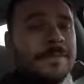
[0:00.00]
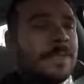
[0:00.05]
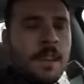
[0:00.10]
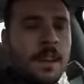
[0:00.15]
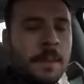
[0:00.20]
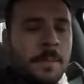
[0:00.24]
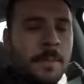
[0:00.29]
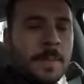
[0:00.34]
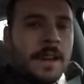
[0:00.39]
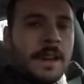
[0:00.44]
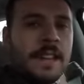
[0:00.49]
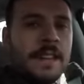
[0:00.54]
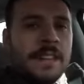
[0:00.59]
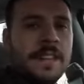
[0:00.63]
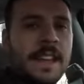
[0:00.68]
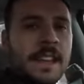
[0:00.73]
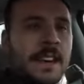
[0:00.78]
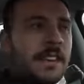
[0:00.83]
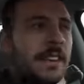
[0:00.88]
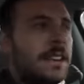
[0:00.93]
Our buddy
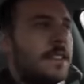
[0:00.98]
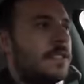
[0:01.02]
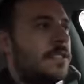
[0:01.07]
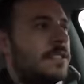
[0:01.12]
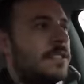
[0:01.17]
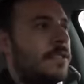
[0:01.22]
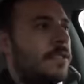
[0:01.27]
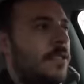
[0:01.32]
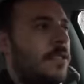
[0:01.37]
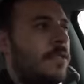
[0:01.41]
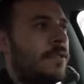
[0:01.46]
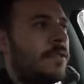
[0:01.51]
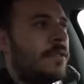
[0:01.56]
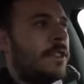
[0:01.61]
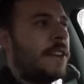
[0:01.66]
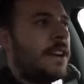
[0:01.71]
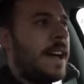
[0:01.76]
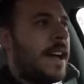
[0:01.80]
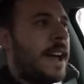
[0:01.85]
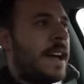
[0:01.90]
Darius
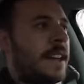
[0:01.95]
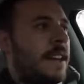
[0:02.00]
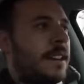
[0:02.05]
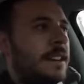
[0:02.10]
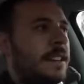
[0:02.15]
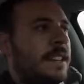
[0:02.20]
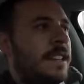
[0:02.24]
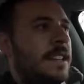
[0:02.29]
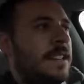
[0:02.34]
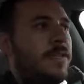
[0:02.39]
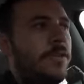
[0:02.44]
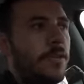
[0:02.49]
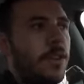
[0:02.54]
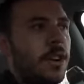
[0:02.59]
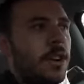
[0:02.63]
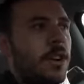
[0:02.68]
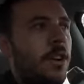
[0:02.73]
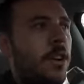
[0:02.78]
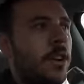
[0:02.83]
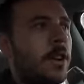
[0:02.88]
over at T
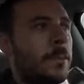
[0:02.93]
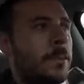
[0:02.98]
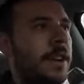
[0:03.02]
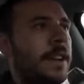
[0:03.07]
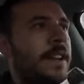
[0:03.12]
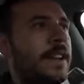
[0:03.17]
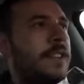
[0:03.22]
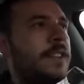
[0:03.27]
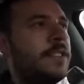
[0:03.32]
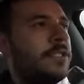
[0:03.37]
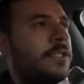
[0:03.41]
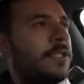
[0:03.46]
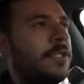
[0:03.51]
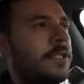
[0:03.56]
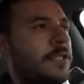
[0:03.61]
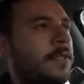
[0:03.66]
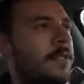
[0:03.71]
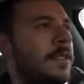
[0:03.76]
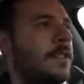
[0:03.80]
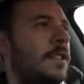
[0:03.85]
four
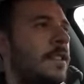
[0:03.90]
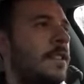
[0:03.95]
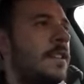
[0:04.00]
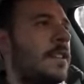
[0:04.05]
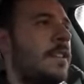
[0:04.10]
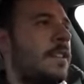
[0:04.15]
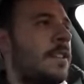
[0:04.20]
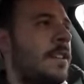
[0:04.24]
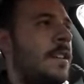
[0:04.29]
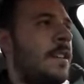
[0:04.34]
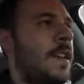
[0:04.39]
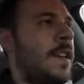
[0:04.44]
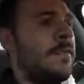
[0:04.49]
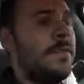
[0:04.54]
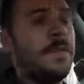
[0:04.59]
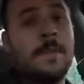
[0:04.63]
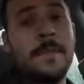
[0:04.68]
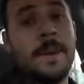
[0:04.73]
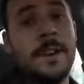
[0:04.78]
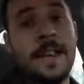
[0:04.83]
Carburetors.
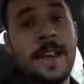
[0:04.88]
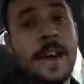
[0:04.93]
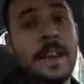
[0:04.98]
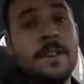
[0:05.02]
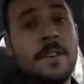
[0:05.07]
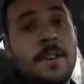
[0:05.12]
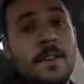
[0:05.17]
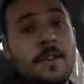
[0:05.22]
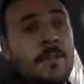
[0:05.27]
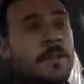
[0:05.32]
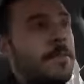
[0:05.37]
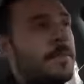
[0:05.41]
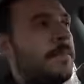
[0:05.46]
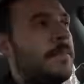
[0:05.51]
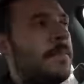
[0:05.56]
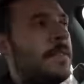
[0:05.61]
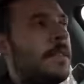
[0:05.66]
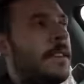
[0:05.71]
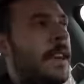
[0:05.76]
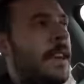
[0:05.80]
Everybody I know him.
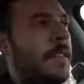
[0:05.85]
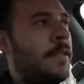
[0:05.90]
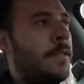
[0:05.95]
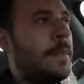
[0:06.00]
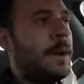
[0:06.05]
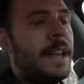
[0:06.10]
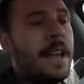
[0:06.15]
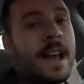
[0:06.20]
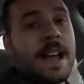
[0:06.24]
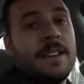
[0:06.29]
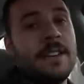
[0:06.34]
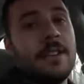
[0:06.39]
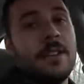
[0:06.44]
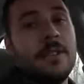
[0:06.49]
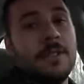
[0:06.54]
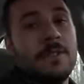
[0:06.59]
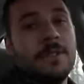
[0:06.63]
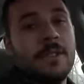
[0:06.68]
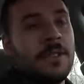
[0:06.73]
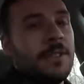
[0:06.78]
Everybody I
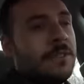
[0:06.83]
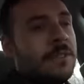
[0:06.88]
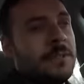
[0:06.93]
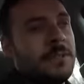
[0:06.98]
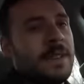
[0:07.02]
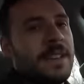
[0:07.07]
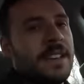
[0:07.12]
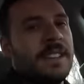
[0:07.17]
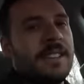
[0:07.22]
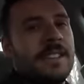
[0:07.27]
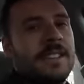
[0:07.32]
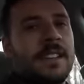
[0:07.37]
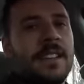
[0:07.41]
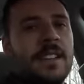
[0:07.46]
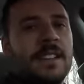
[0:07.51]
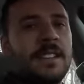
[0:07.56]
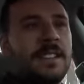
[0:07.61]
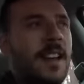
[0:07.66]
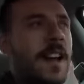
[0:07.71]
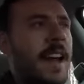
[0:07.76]
know knows him as
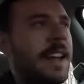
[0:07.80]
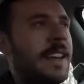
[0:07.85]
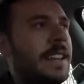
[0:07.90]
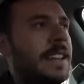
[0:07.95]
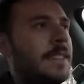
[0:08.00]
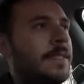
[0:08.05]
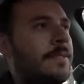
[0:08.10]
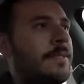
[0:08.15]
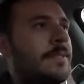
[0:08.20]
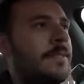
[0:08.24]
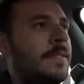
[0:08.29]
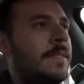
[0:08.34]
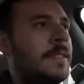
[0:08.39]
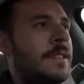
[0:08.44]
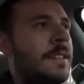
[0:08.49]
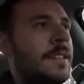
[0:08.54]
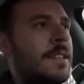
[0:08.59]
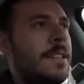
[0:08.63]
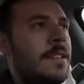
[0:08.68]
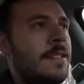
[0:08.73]
uh, Tiny.
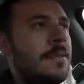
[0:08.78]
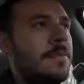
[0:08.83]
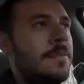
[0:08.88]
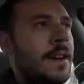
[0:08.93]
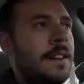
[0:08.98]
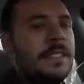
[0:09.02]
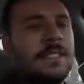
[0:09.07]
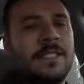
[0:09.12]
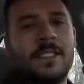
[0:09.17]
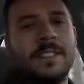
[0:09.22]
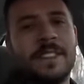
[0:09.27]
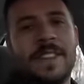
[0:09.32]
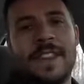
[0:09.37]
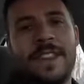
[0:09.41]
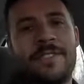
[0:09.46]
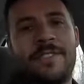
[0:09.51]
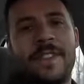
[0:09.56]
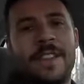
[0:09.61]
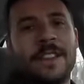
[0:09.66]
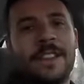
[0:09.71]
My son
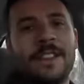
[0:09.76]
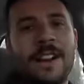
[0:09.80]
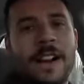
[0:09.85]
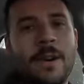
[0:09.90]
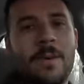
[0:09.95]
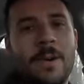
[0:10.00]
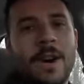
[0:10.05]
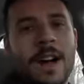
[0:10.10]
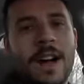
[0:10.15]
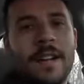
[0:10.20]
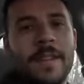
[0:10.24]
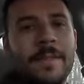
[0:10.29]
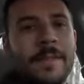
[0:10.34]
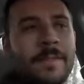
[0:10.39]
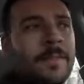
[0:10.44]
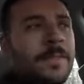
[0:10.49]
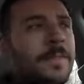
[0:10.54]
can't figure out why.